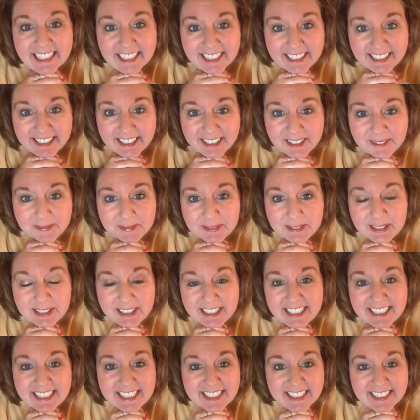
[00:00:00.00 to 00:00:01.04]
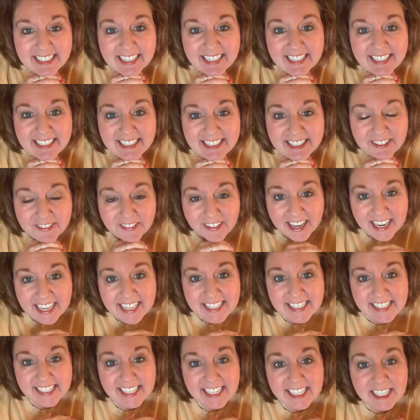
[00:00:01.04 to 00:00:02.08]
Good morning, science
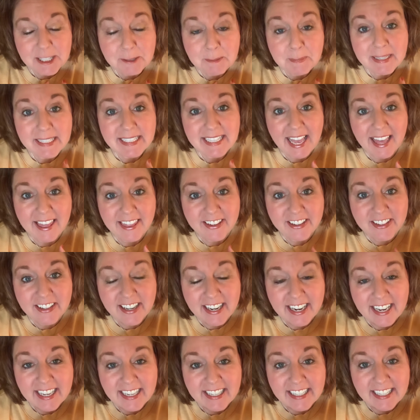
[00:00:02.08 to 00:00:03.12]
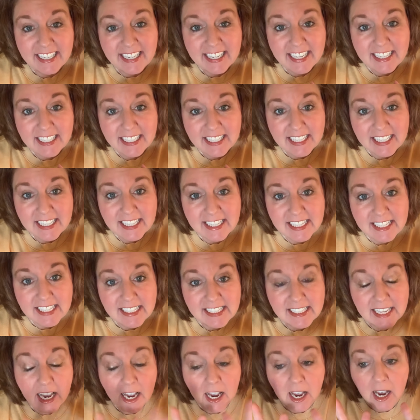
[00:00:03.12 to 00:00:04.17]
friends. It's Miss Heather, and it is
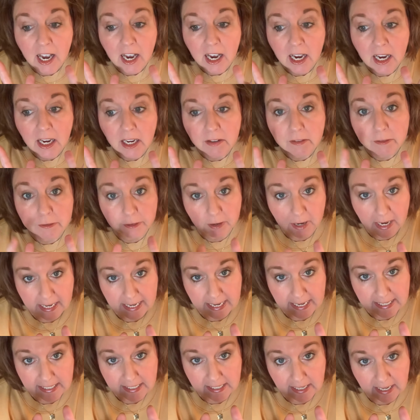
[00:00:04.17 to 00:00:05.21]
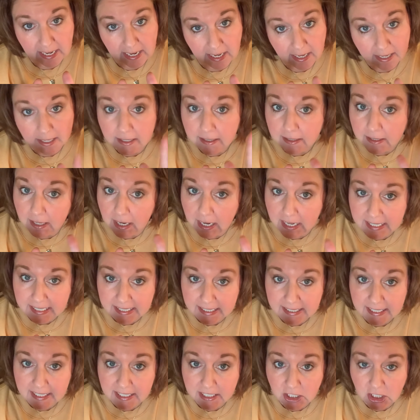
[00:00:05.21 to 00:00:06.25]
Friday today. I
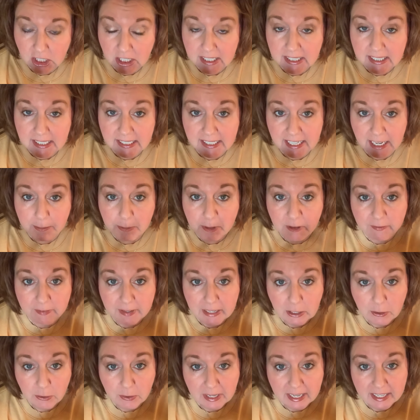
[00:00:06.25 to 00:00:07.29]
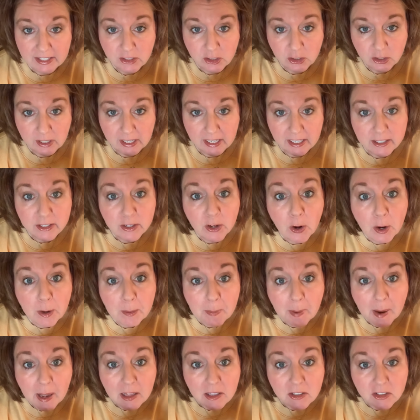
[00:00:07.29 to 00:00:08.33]
didn't get a chance to tape the video yesterday, so I
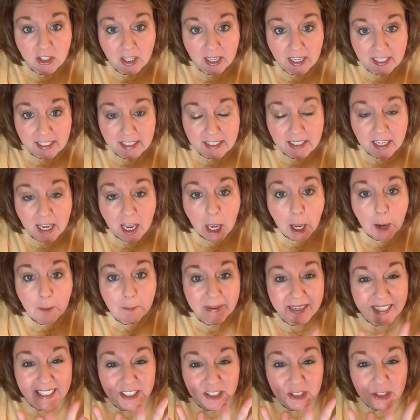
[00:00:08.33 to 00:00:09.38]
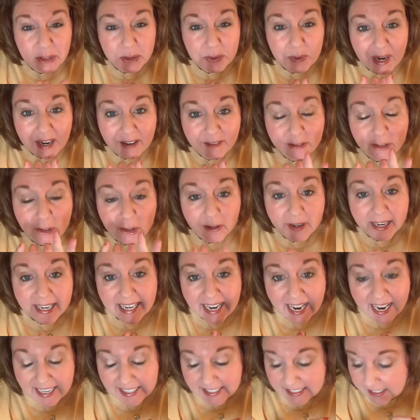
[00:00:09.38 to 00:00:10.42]
apologize. But I do have great
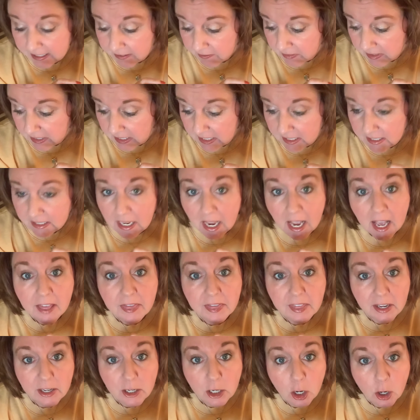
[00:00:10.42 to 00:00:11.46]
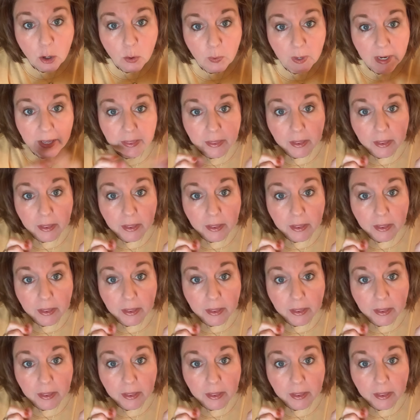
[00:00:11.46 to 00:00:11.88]
activities that go with